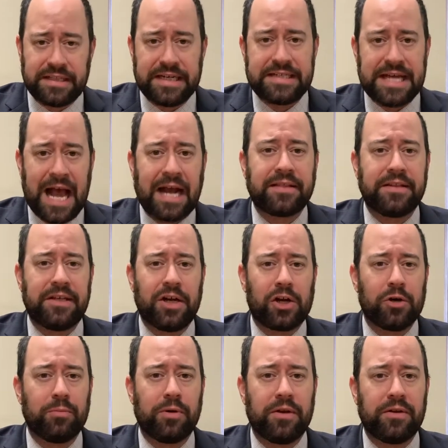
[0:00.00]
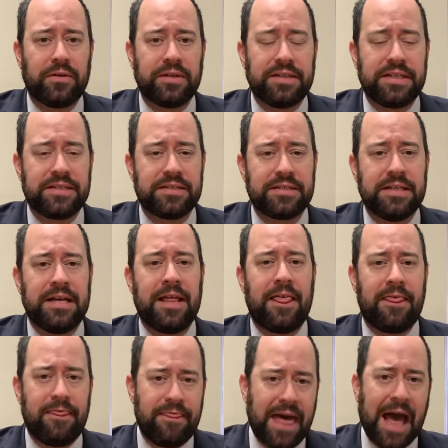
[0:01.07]
attacked the younger brother at least.
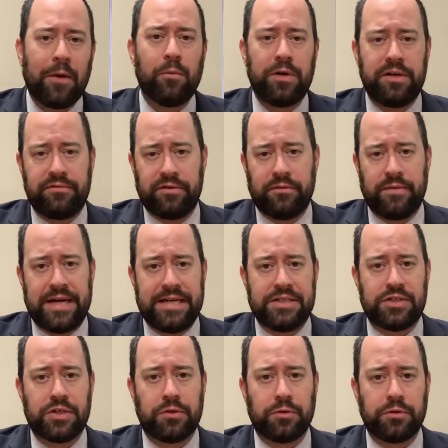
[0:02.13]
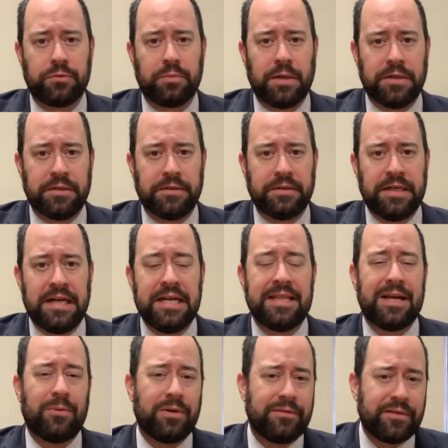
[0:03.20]
That would have enraged an older brother.
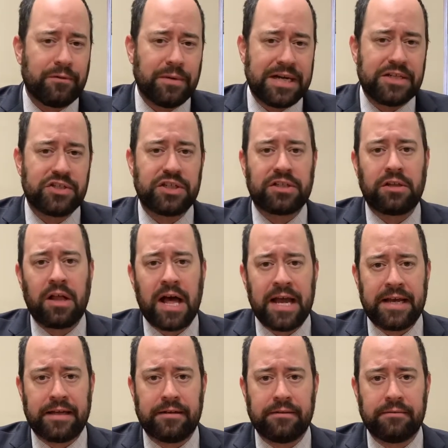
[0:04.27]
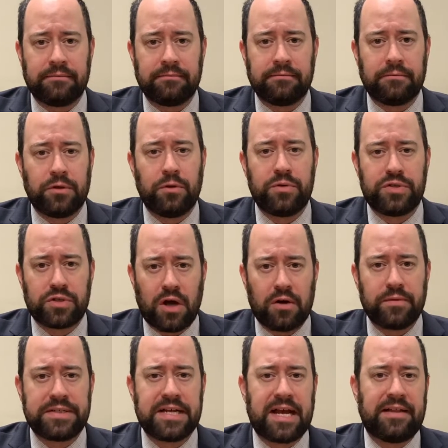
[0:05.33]
That would have enraged the client who sought
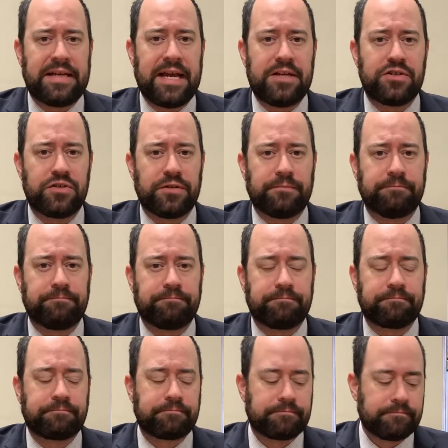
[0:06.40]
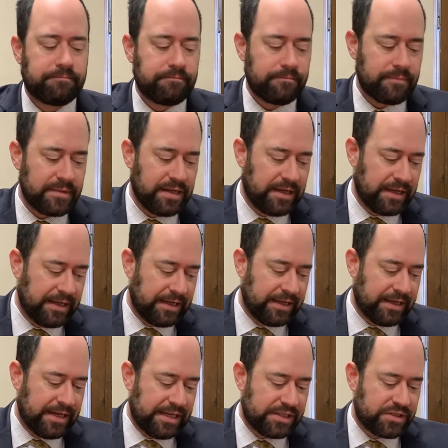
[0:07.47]
retaliation.
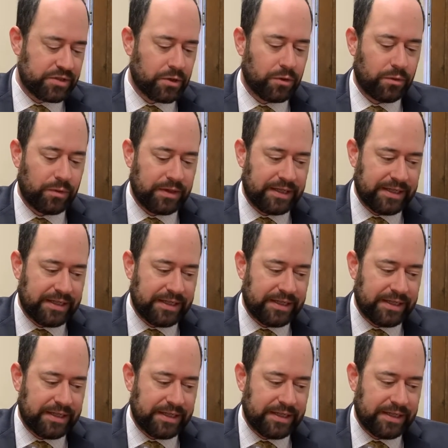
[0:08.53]
And so